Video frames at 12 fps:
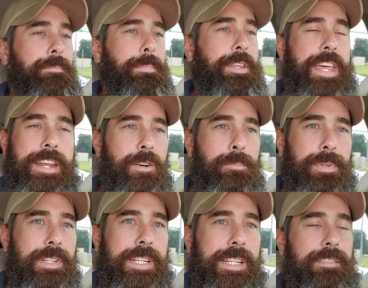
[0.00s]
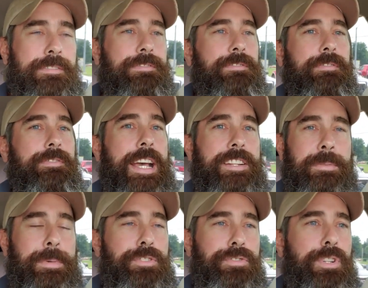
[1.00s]
But they don't believe that to
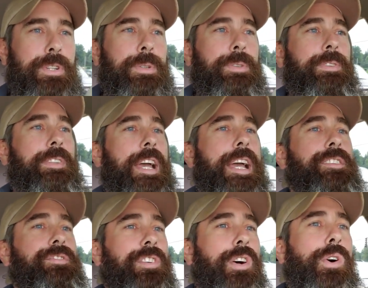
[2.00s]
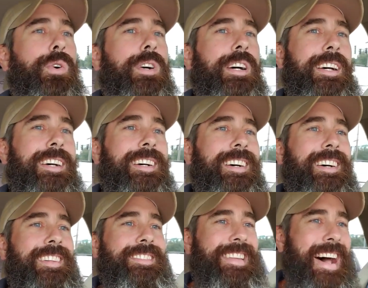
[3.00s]
be true. And so,
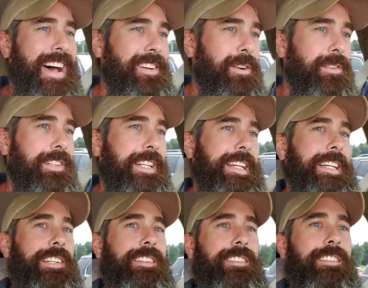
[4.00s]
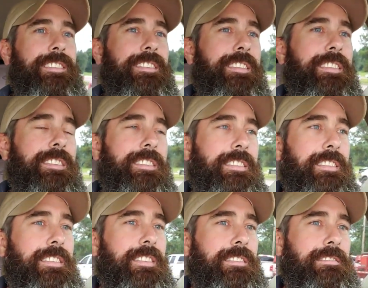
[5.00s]
not only
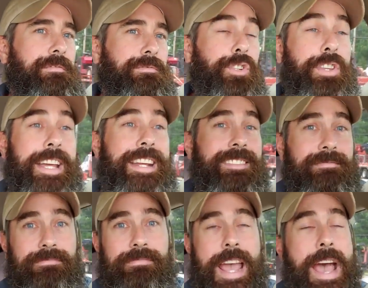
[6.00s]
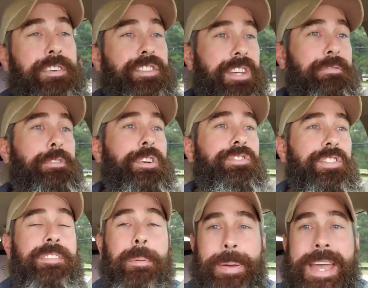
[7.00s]
do they have a difference
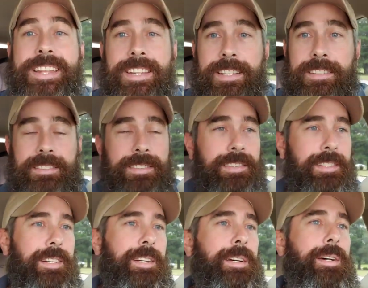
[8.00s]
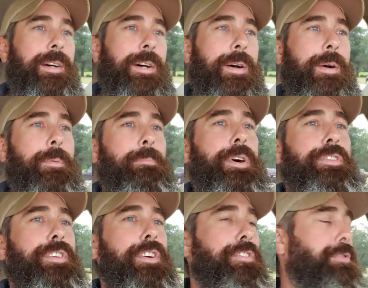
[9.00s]
of opinion, but
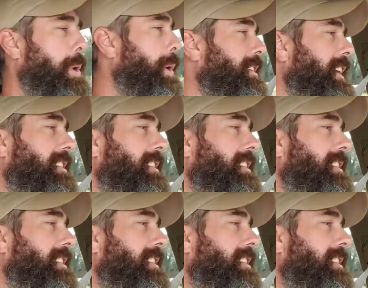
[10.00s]
they're throwing